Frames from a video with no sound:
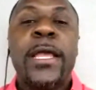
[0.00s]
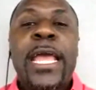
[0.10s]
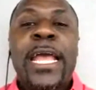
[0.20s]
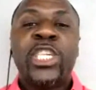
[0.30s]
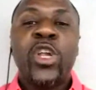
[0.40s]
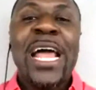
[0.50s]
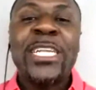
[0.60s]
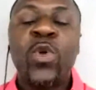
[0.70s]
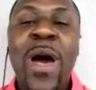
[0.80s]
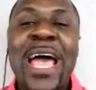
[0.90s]
And so
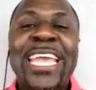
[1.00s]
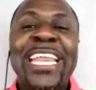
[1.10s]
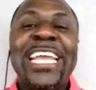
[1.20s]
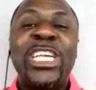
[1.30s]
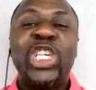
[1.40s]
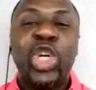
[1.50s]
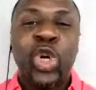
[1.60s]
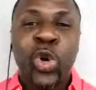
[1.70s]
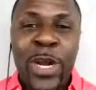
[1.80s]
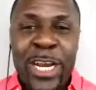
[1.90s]
that's why it is
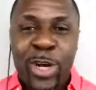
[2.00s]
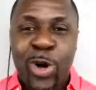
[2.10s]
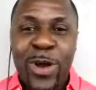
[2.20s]
critical.